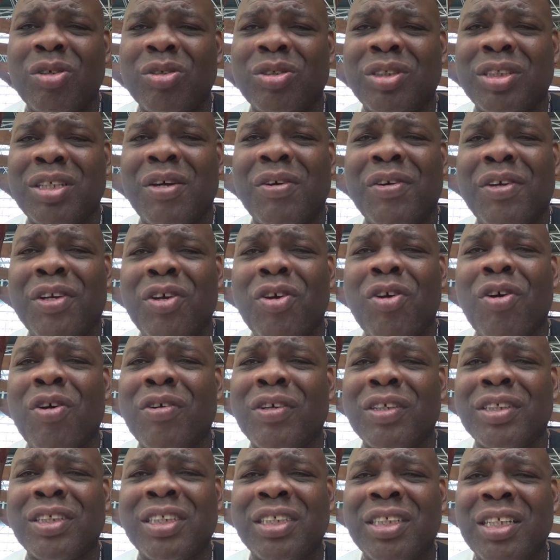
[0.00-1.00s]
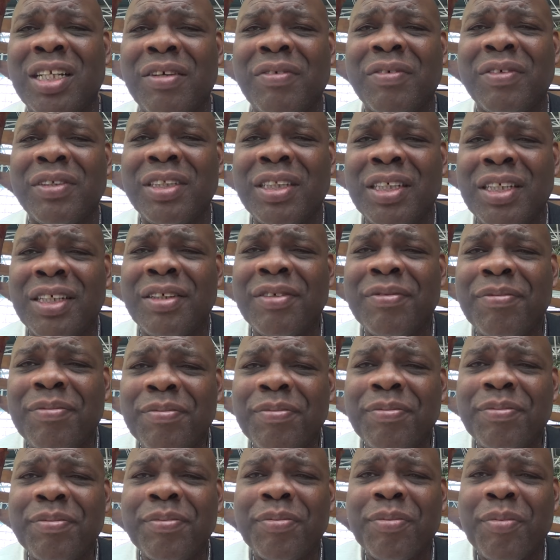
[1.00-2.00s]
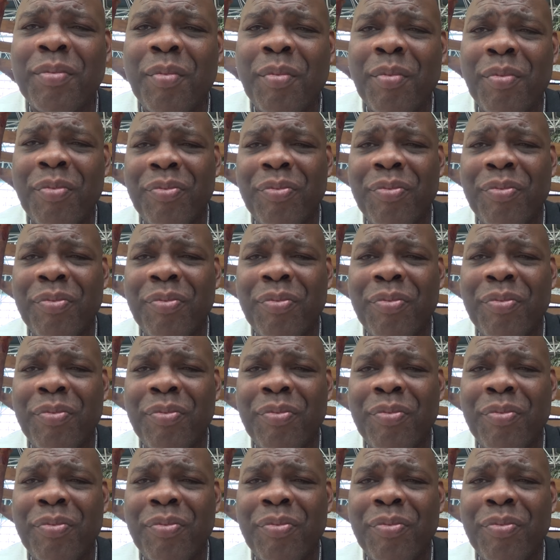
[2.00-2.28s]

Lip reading: Terry Norris and everything.